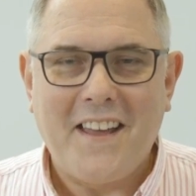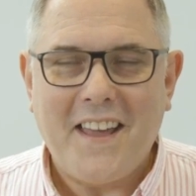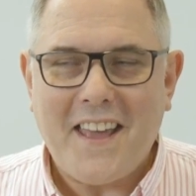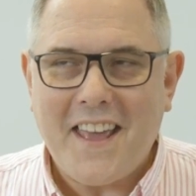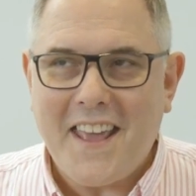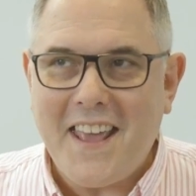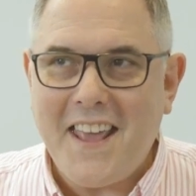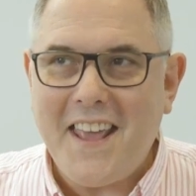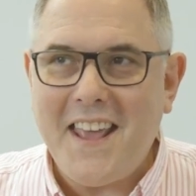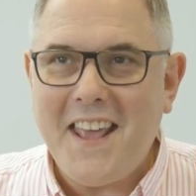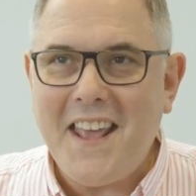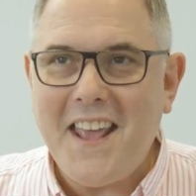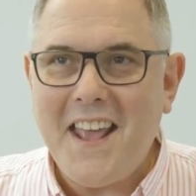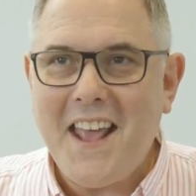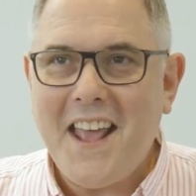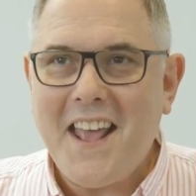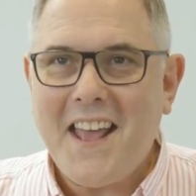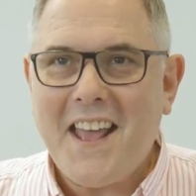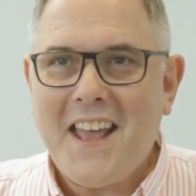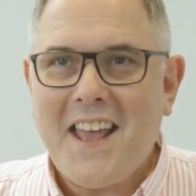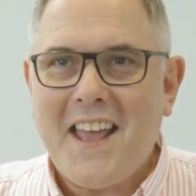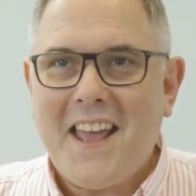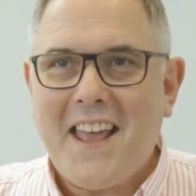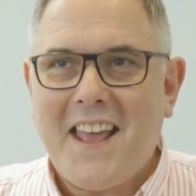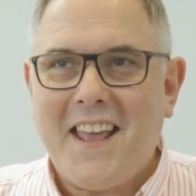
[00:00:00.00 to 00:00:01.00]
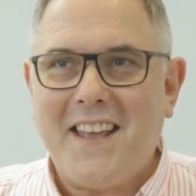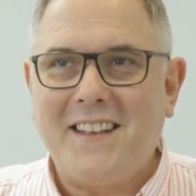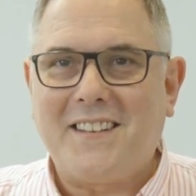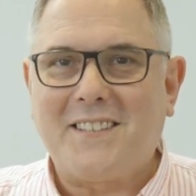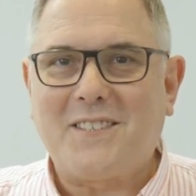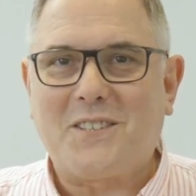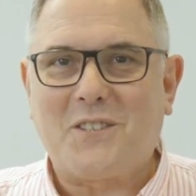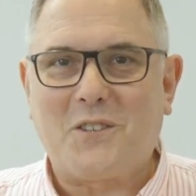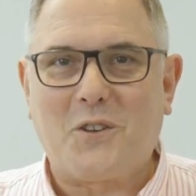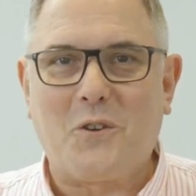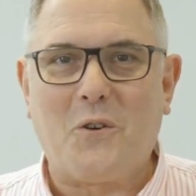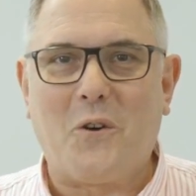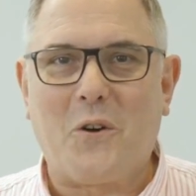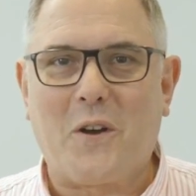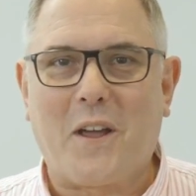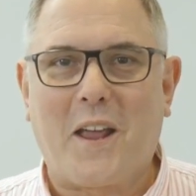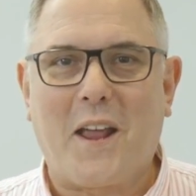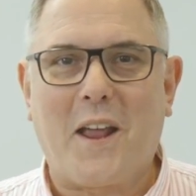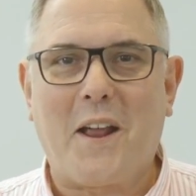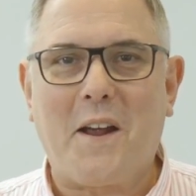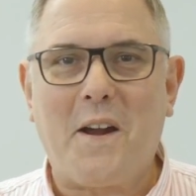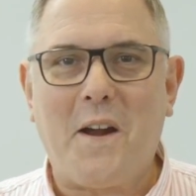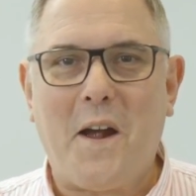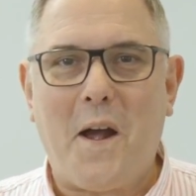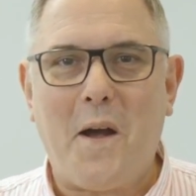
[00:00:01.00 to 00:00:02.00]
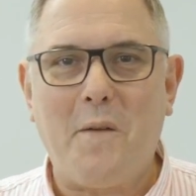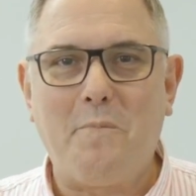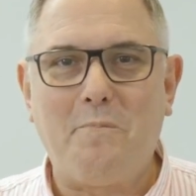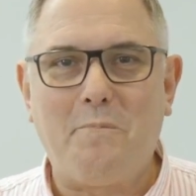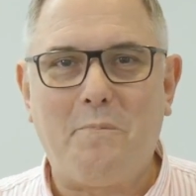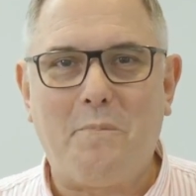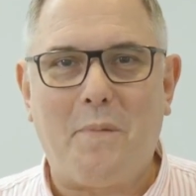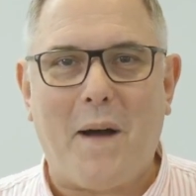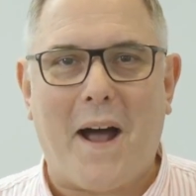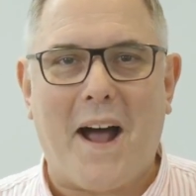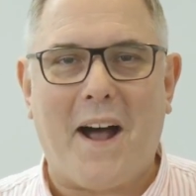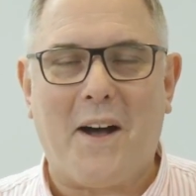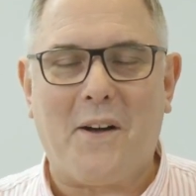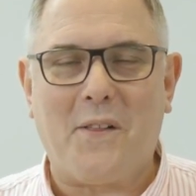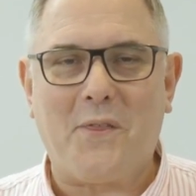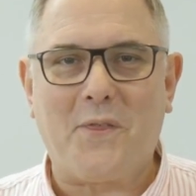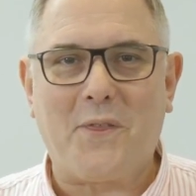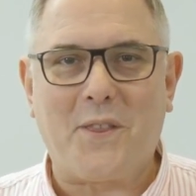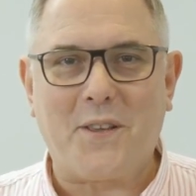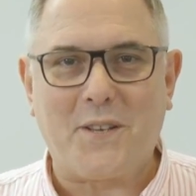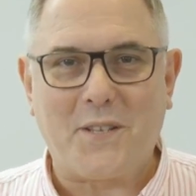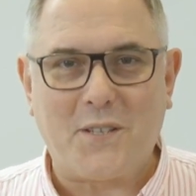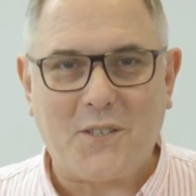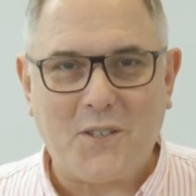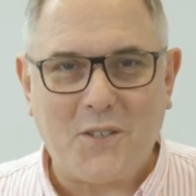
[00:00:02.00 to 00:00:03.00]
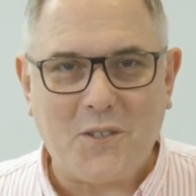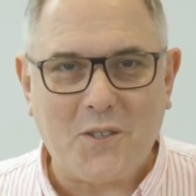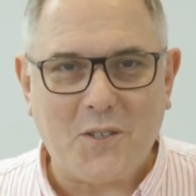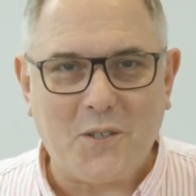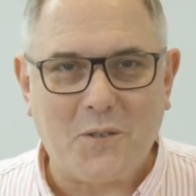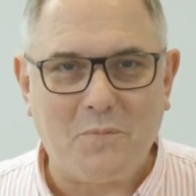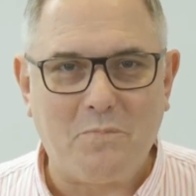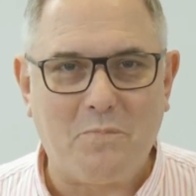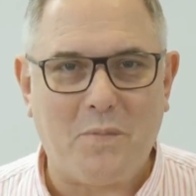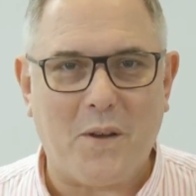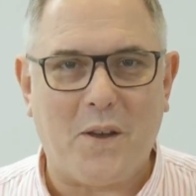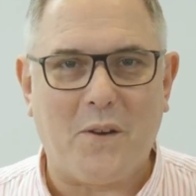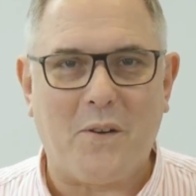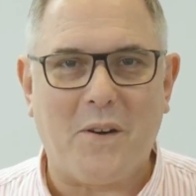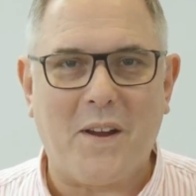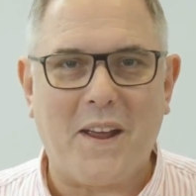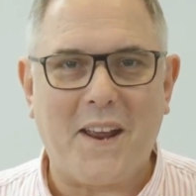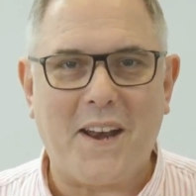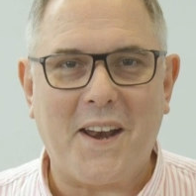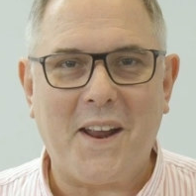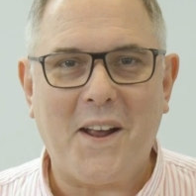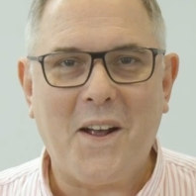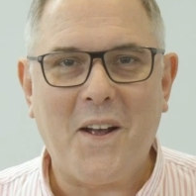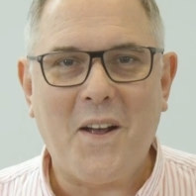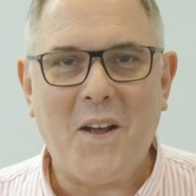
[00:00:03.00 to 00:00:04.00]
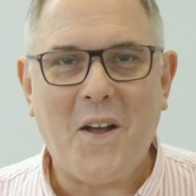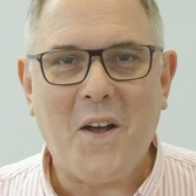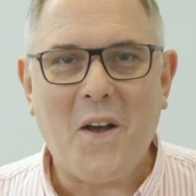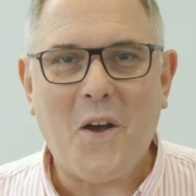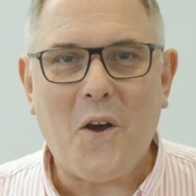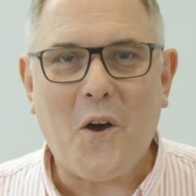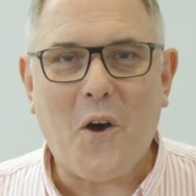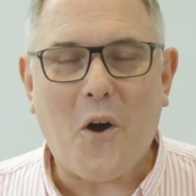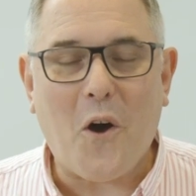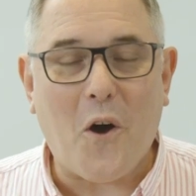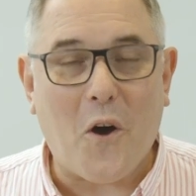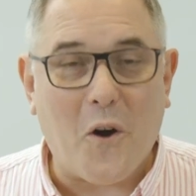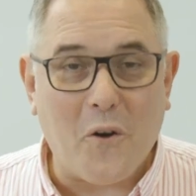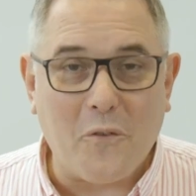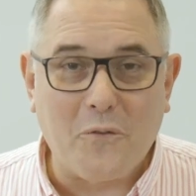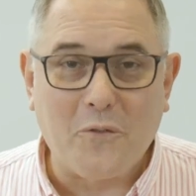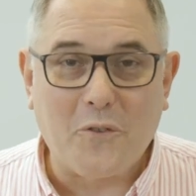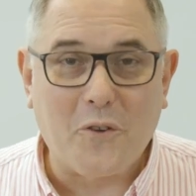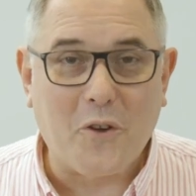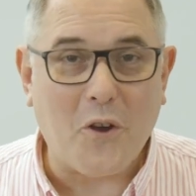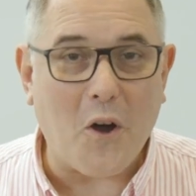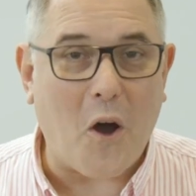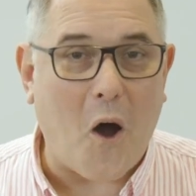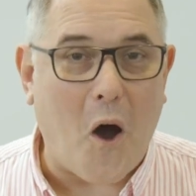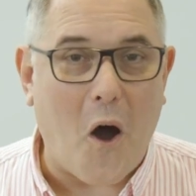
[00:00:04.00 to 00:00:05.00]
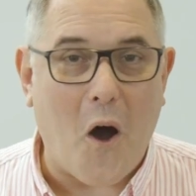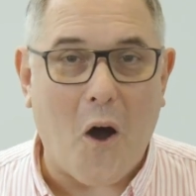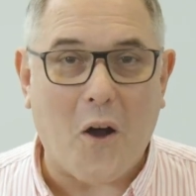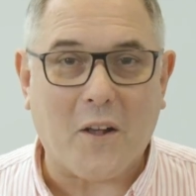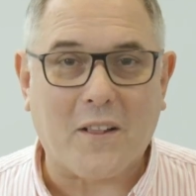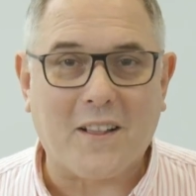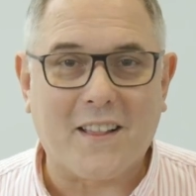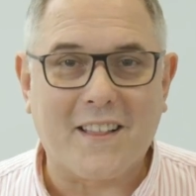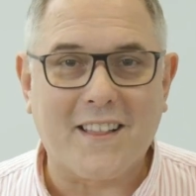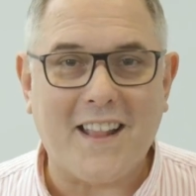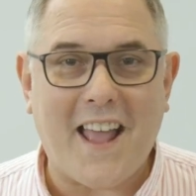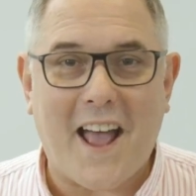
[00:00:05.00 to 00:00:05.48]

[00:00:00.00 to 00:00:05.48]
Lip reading: He is talking about the Spirit of God.